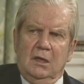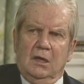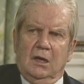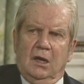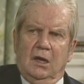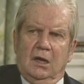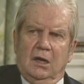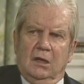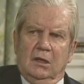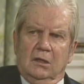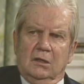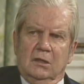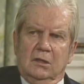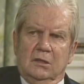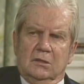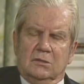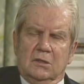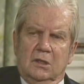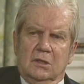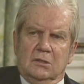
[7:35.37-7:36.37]
Uh,
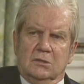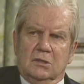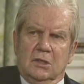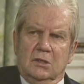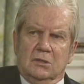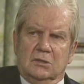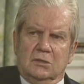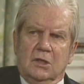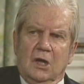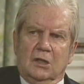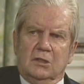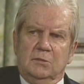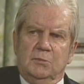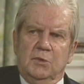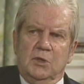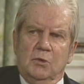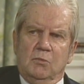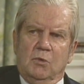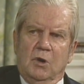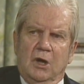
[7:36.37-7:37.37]
it's, it's, it's got to
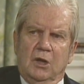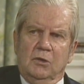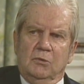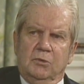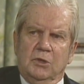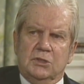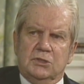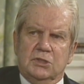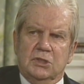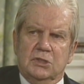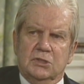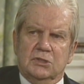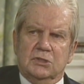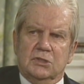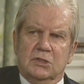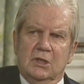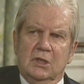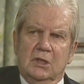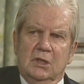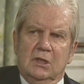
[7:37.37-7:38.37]
be one which
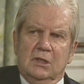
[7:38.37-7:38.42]
is